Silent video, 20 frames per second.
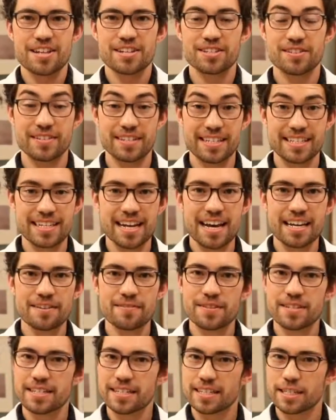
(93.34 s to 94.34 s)
So the design
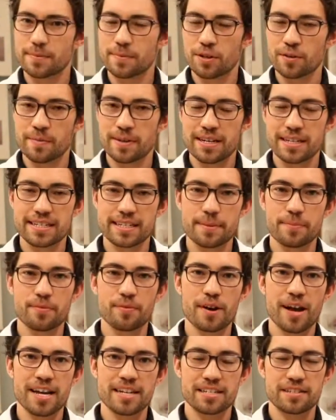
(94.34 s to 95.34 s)
of this experiment is
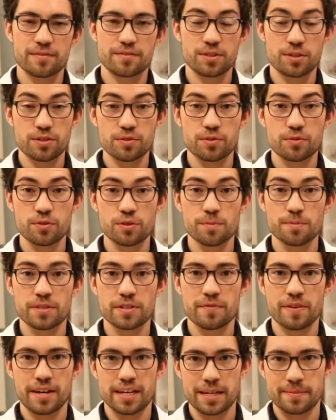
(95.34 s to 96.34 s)
comprised of two
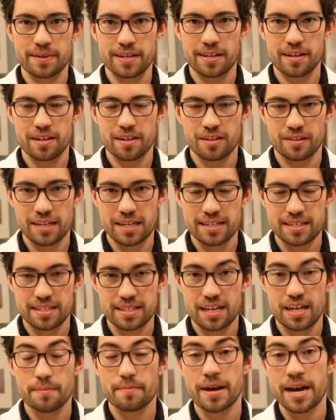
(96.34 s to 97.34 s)
groups of honeybee
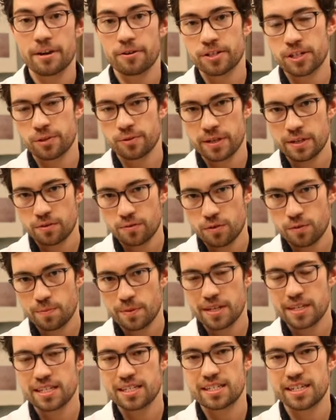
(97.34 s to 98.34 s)
colonies, a migratory
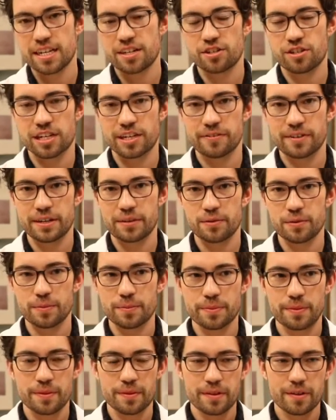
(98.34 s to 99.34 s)
group and a stationary group.
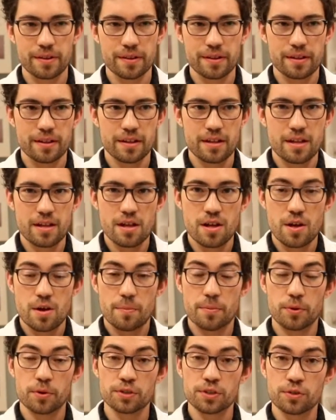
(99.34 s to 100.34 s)

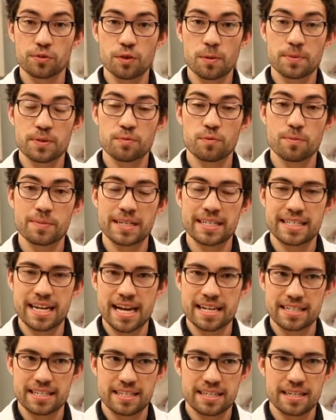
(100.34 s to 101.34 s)
Both groups will be
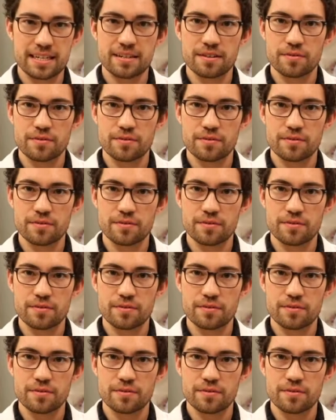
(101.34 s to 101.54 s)
tested